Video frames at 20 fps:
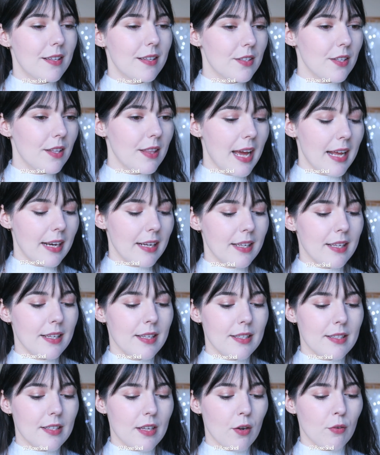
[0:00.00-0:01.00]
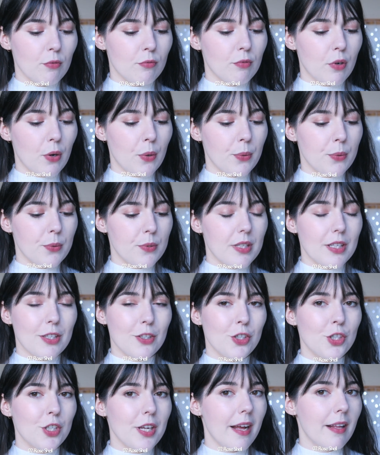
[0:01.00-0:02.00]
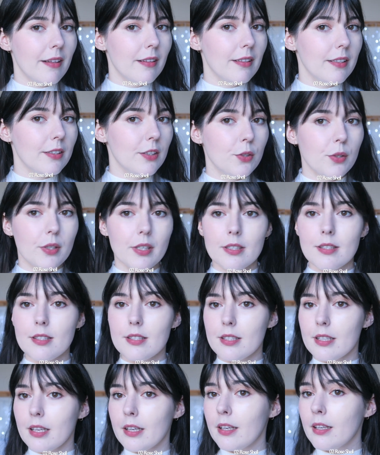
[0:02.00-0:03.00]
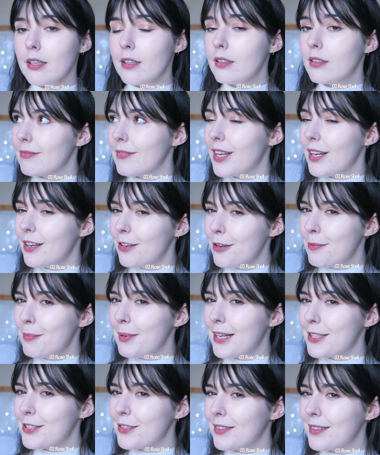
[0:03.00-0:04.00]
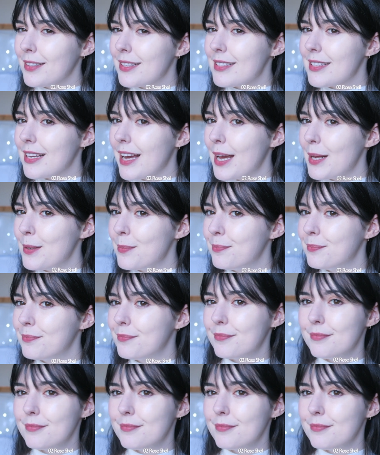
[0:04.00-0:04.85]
So that is Rose Shell. You can see no blusher on this side,